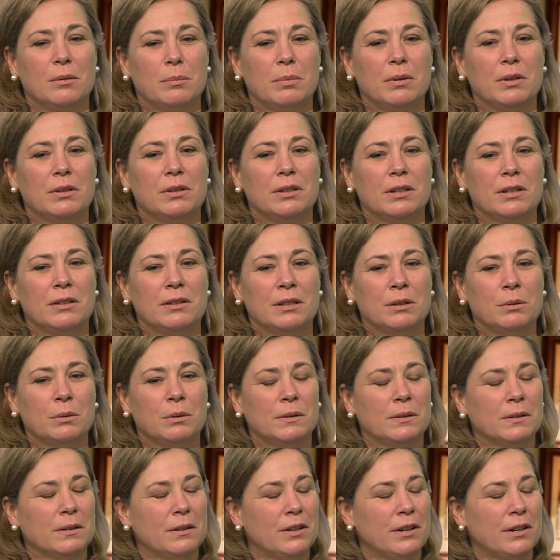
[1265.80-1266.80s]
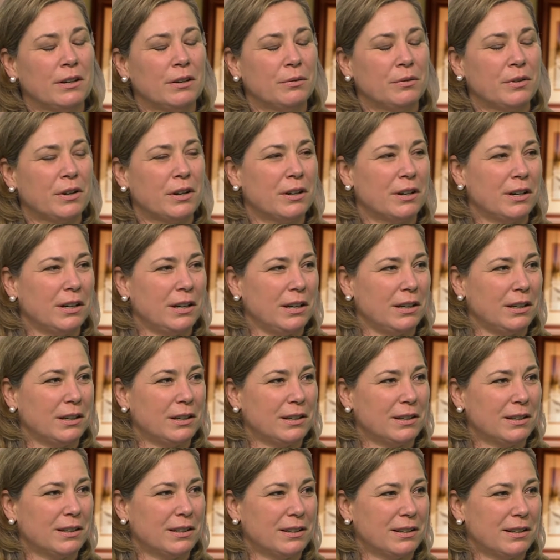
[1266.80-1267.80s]
But then there was a lot of heartache,
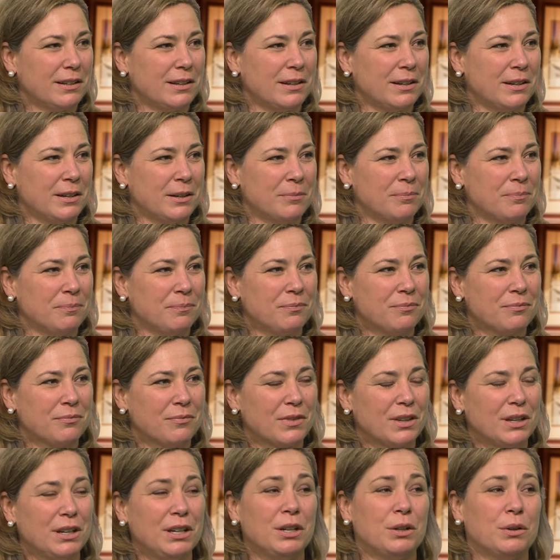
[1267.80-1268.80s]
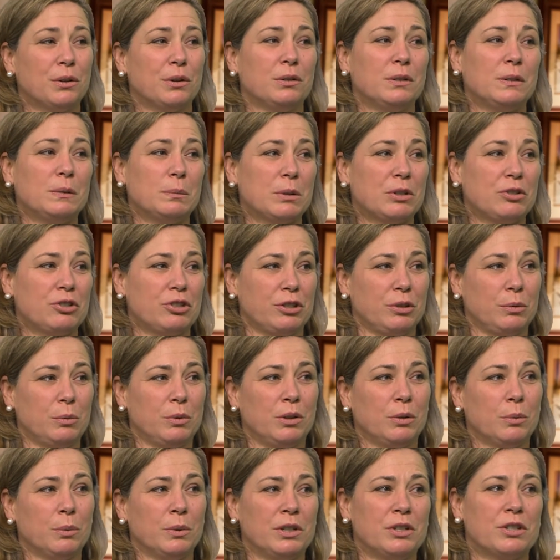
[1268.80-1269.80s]
especially
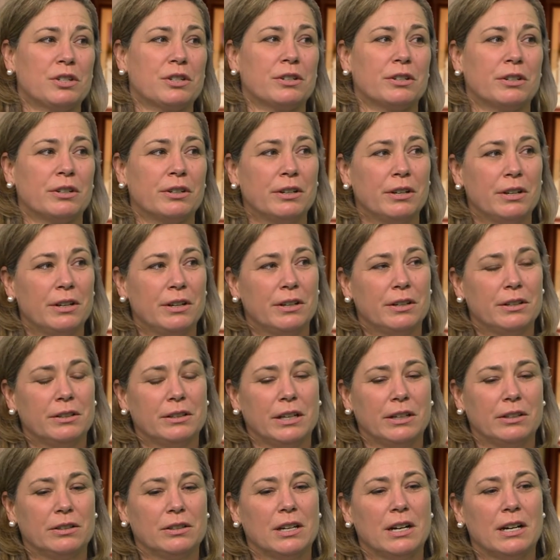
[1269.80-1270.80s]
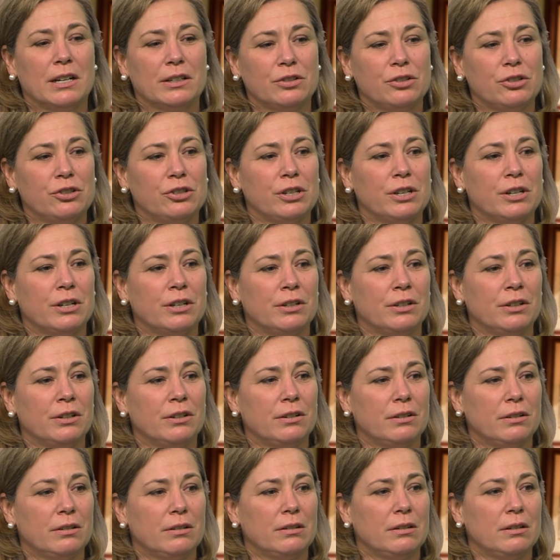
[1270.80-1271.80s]
with a winter like last year. And
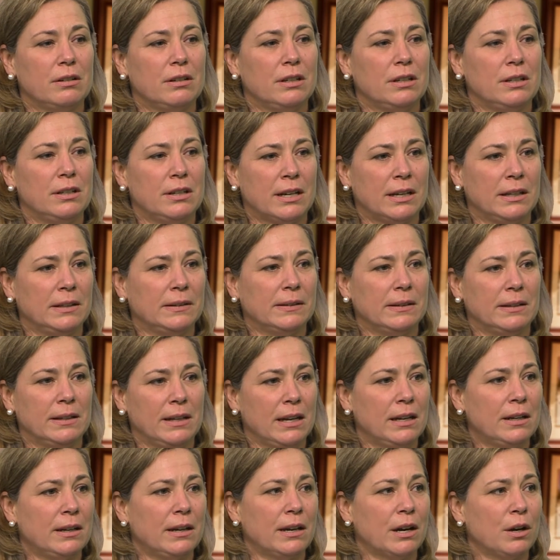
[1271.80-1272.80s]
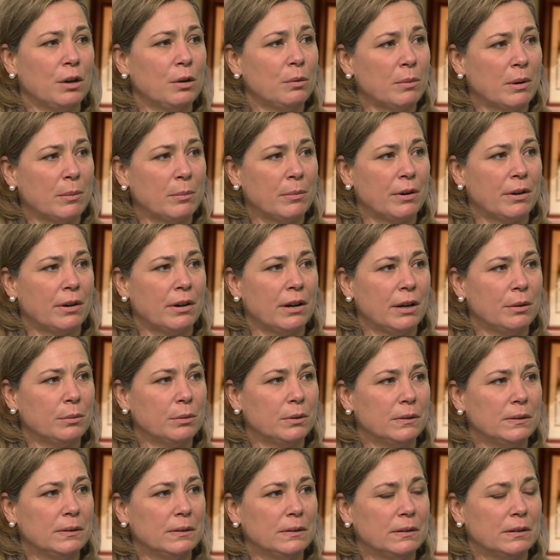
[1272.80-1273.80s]
in 1980, I remember I
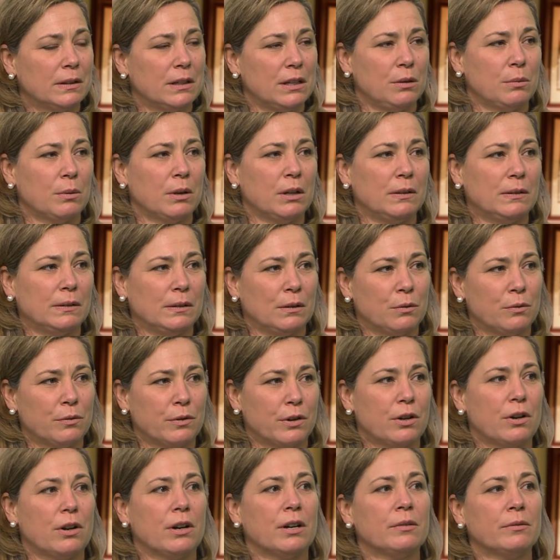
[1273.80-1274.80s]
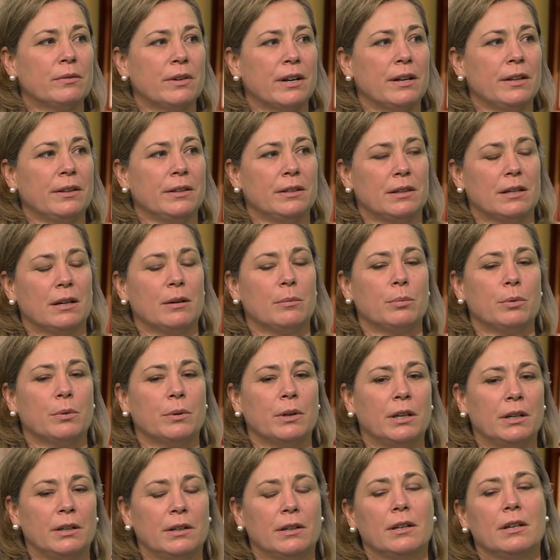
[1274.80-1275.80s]
was ski racing for Conval at that
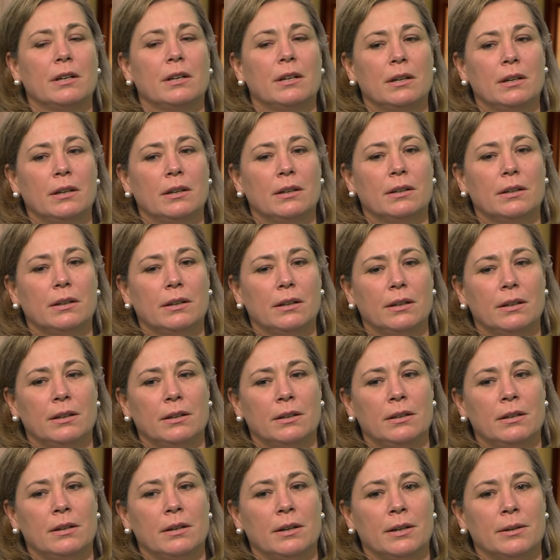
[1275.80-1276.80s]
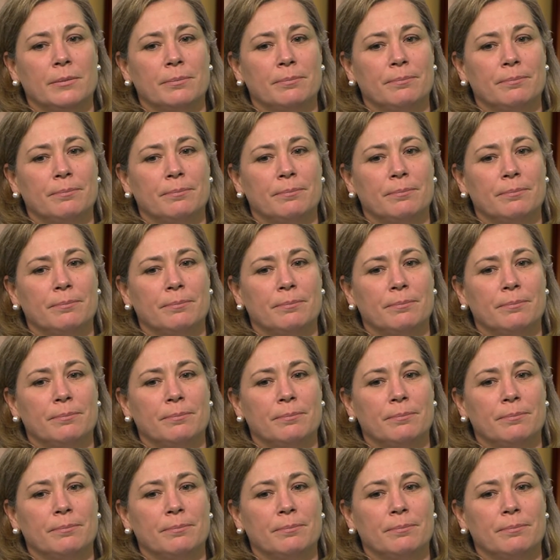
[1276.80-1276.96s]
point, and